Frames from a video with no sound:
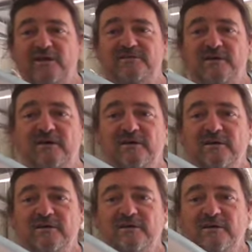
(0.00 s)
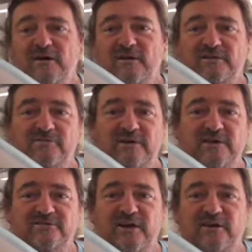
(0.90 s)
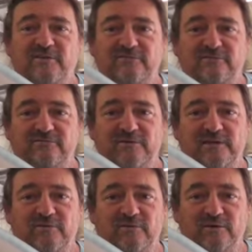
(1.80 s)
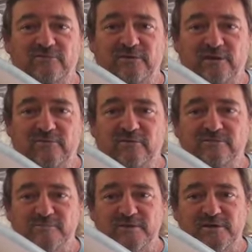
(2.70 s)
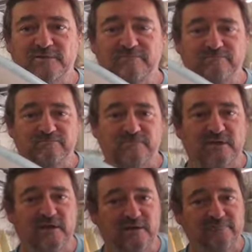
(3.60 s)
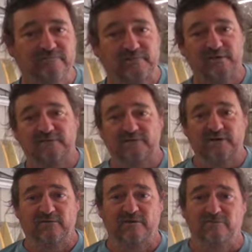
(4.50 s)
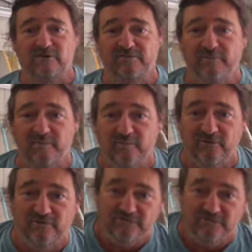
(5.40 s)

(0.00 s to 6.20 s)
so I like the round tails. I find they work really well for me. And anyone who rides my boards,